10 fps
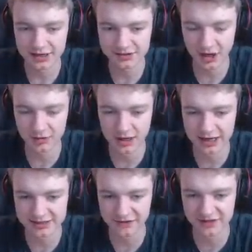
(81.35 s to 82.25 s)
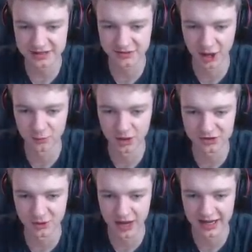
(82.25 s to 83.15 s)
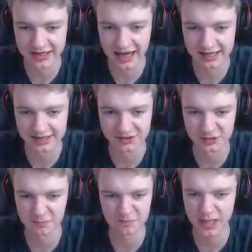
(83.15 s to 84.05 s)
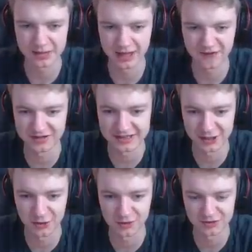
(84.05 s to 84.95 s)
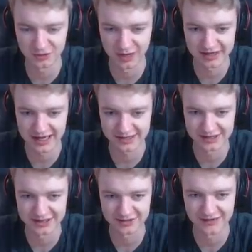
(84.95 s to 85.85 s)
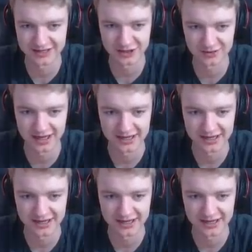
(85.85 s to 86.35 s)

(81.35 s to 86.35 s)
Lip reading: I definitely don't want to wear cat ears. I definitely don't want to wear cat ears, if that's okay.